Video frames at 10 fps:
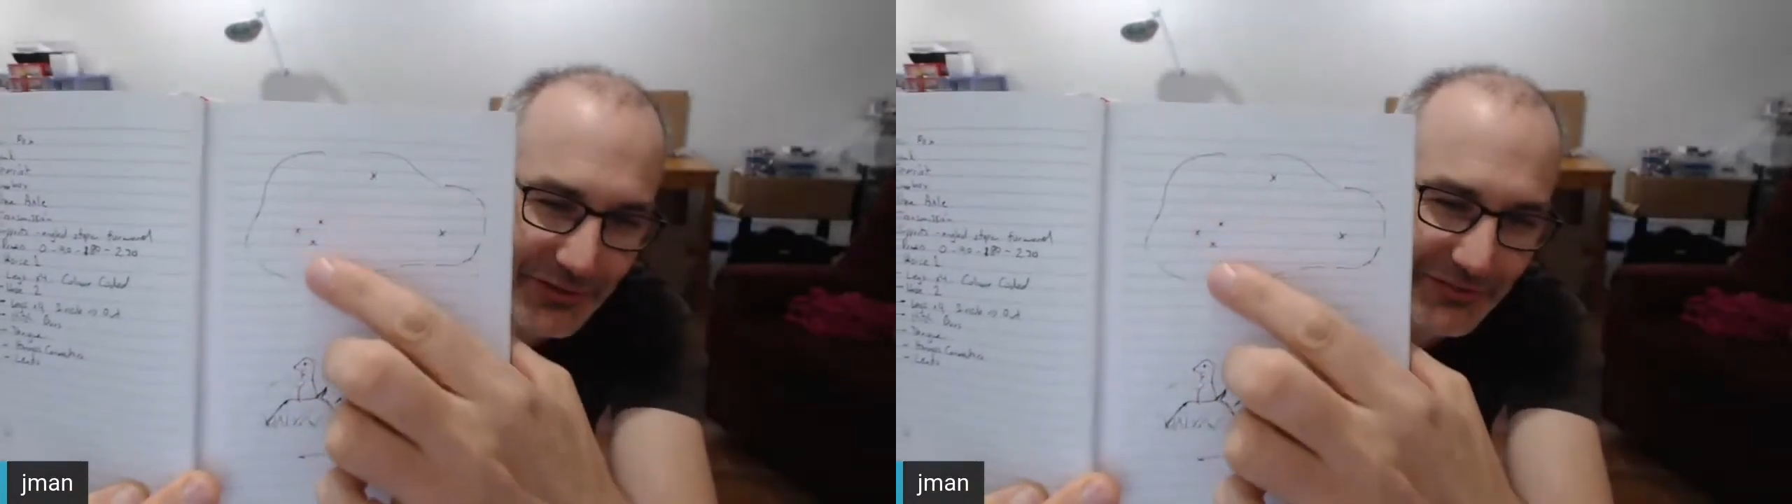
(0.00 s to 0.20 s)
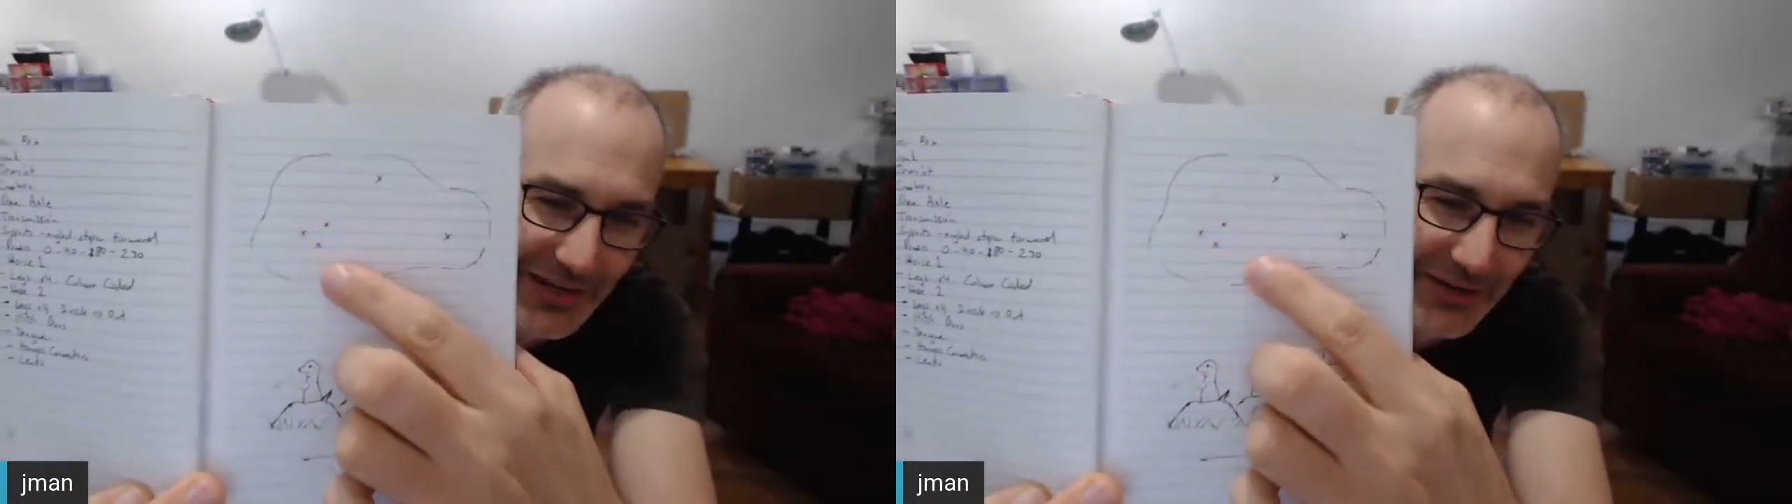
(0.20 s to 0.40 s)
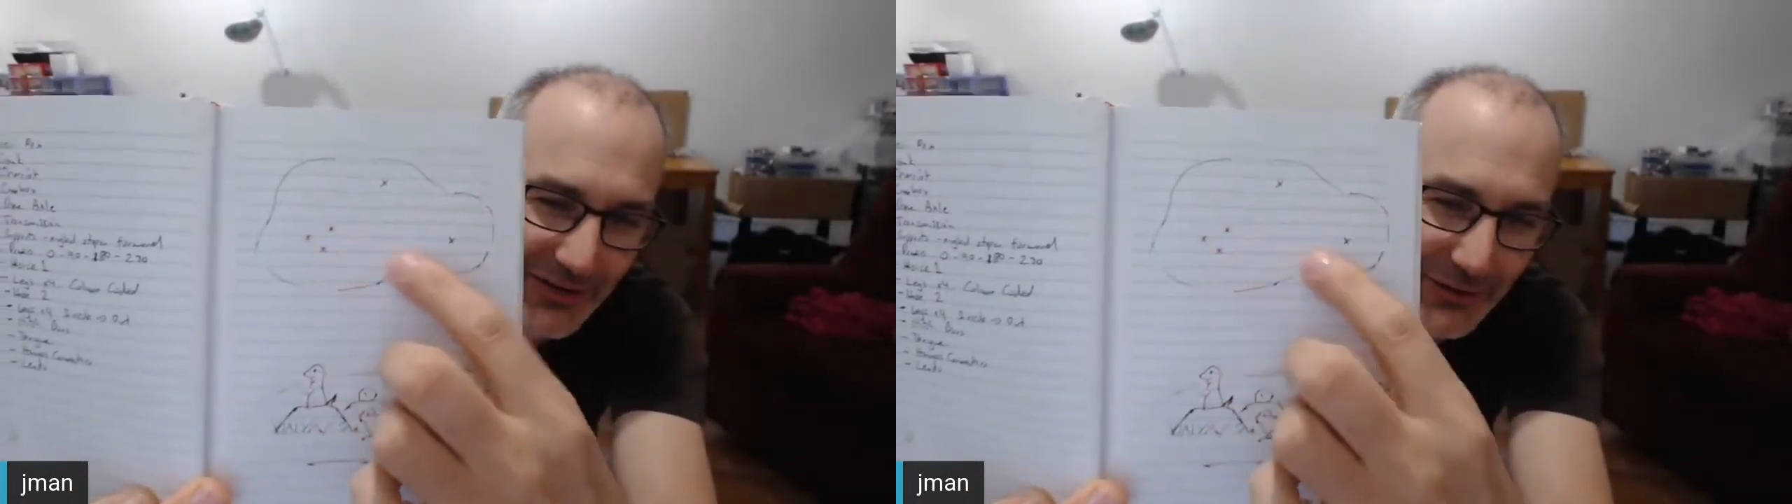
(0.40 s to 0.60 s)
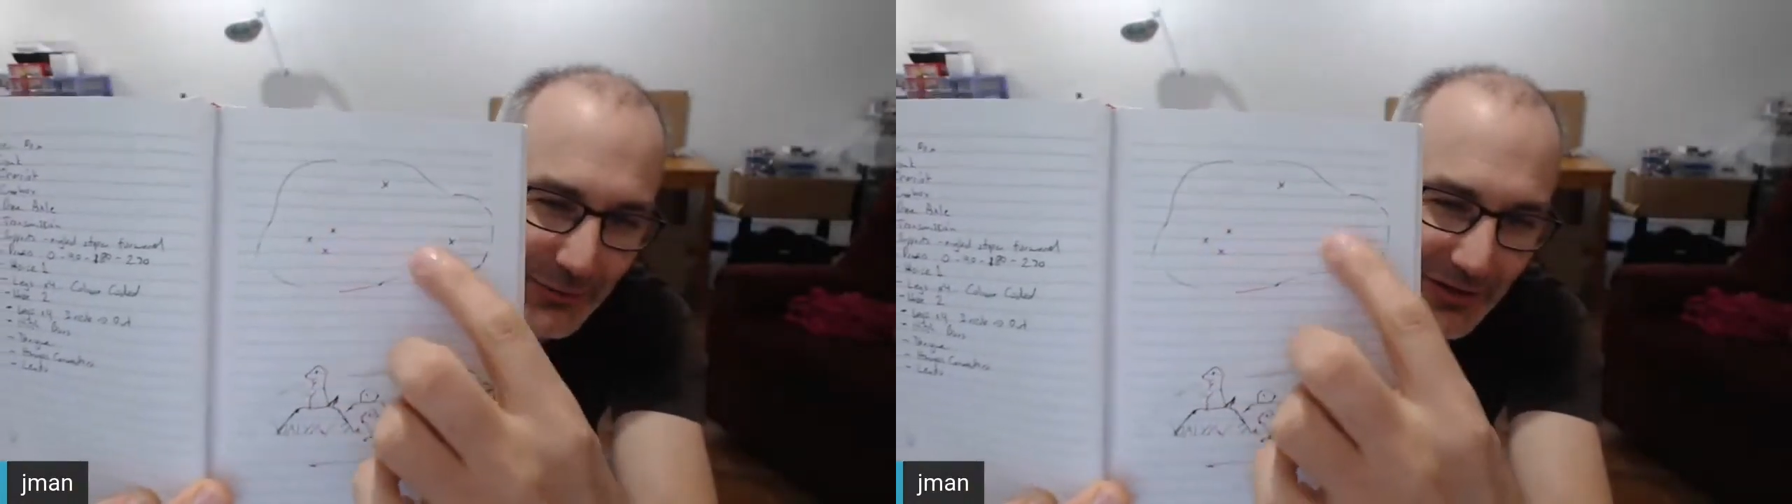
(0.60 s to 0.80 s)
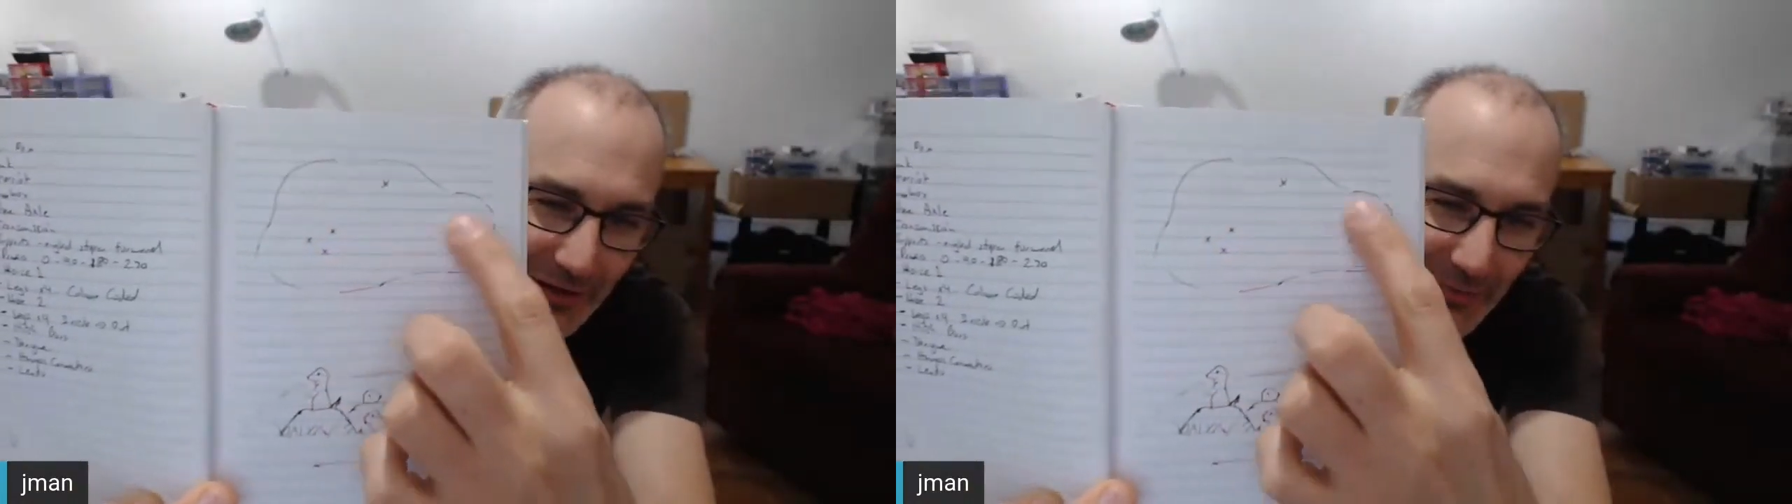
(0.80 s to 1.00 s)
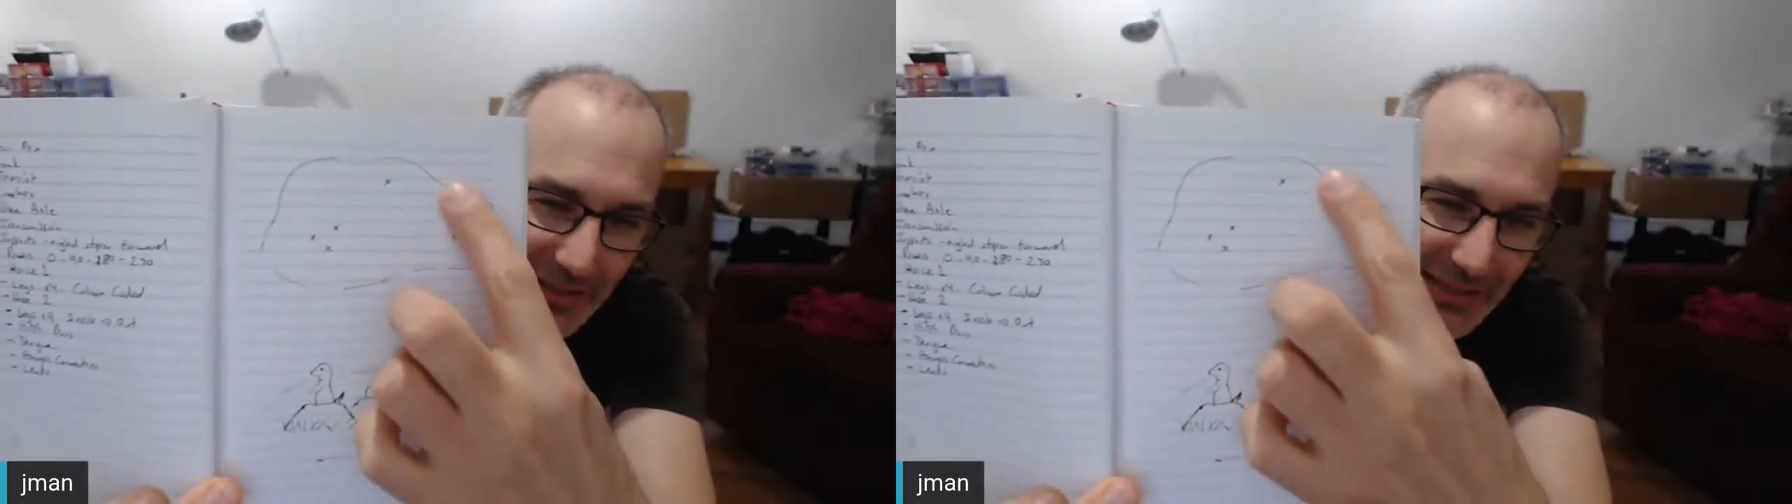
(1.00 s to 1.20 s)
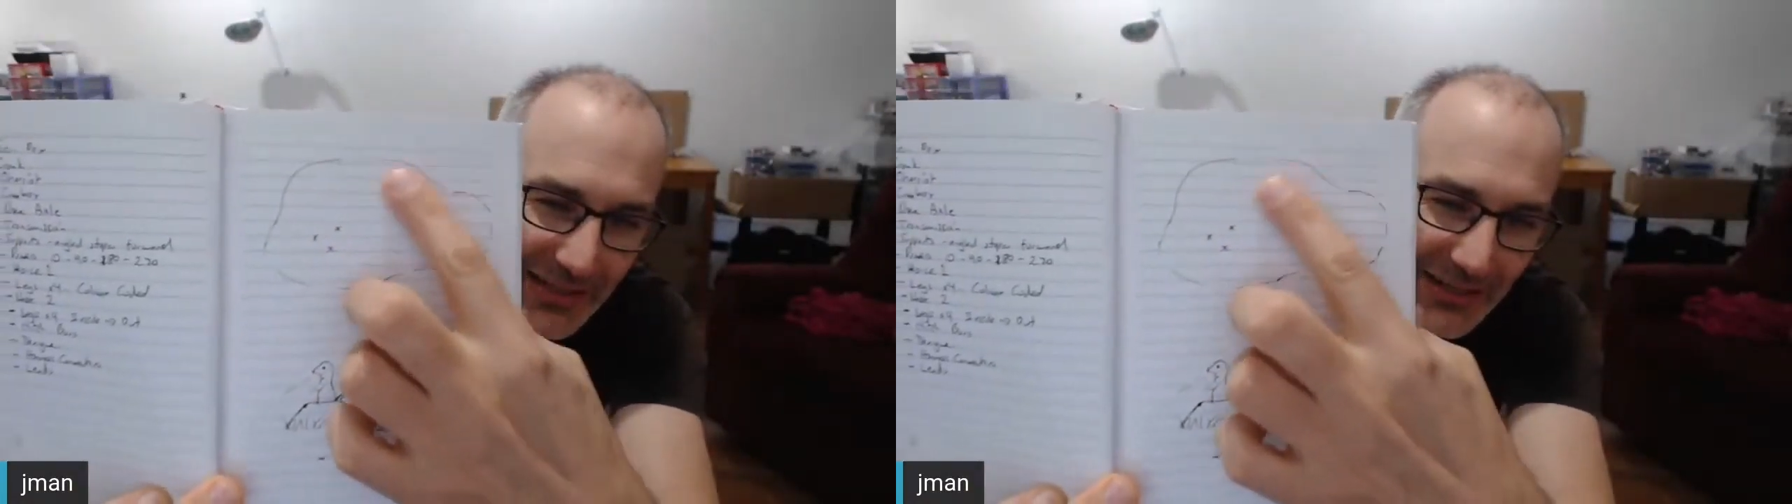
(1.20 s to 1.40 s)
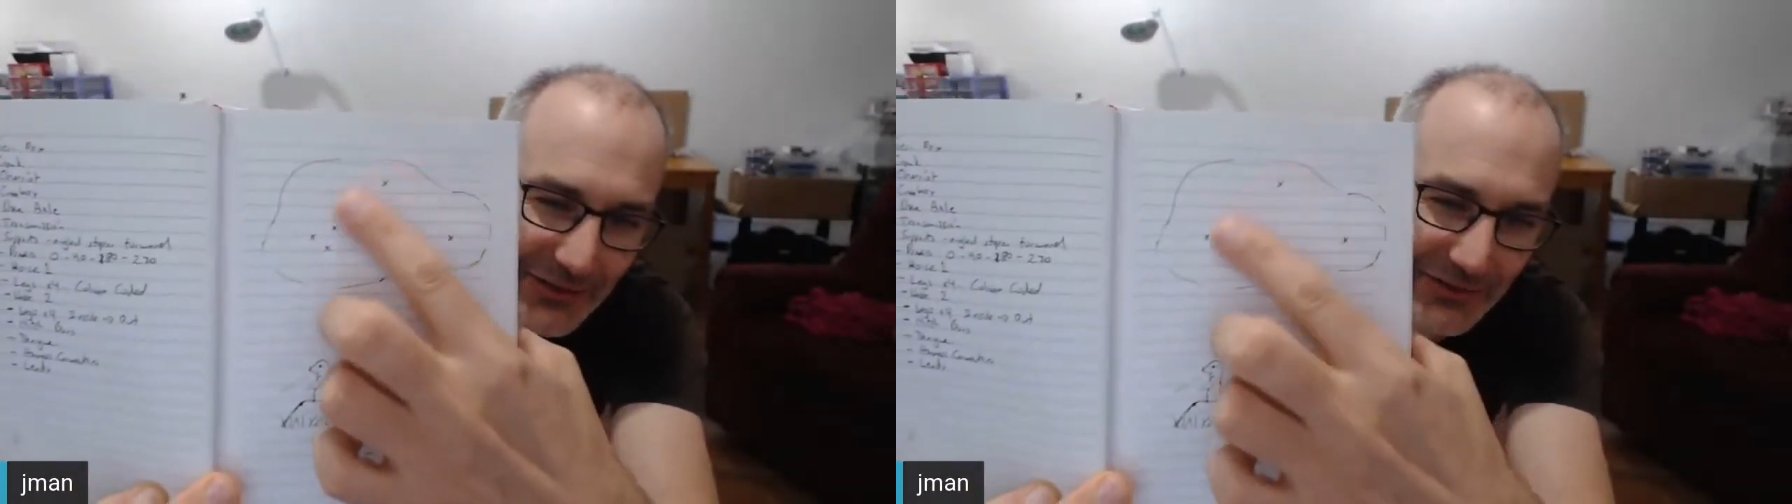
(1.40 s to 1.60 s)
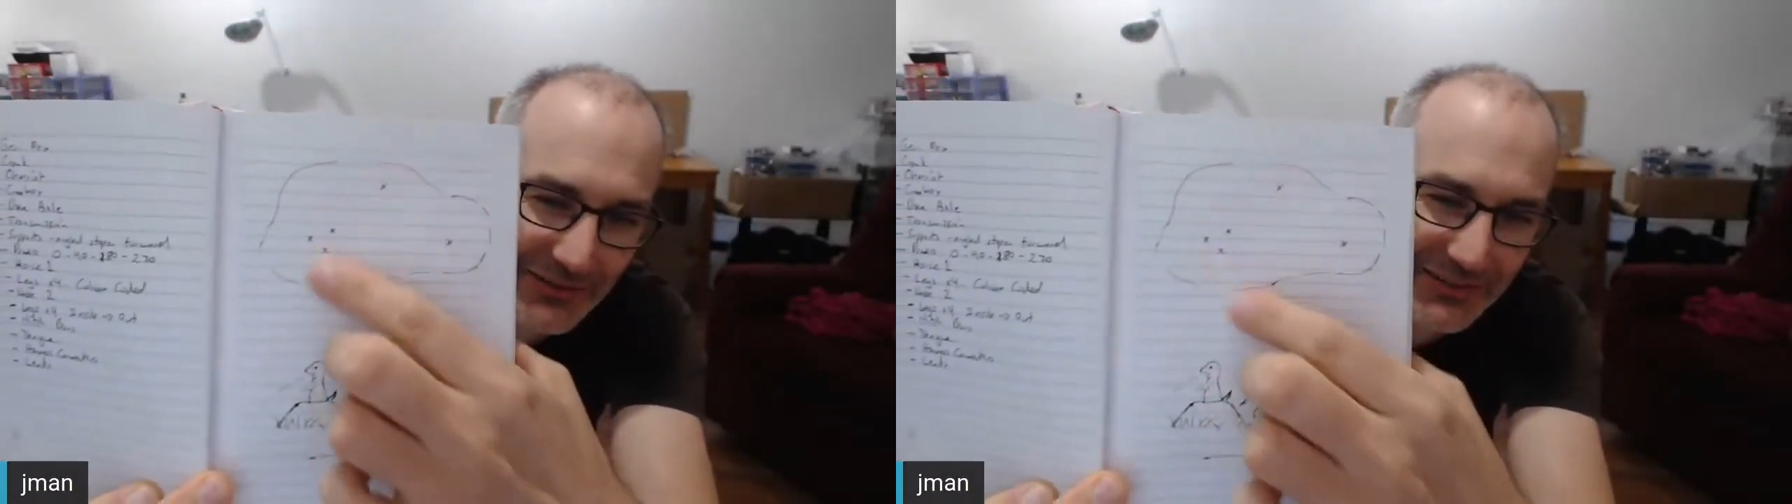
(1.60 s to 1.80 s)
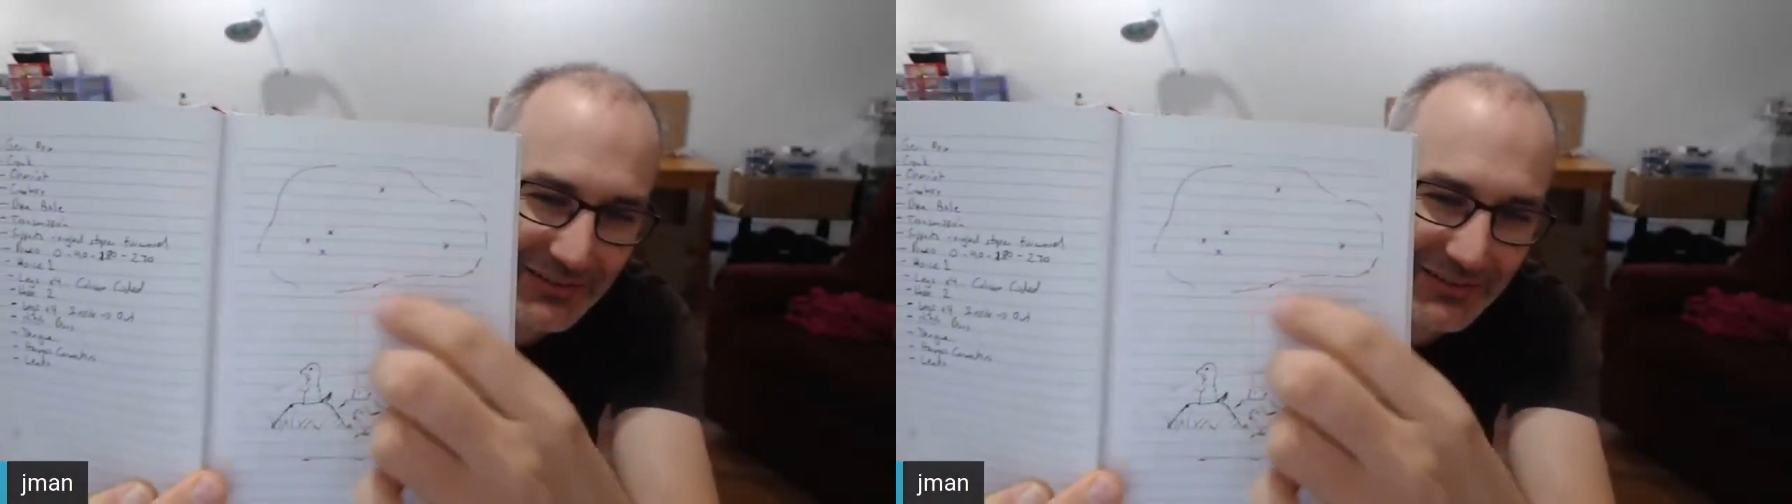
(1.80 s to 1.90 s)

of how they were going to be laid out.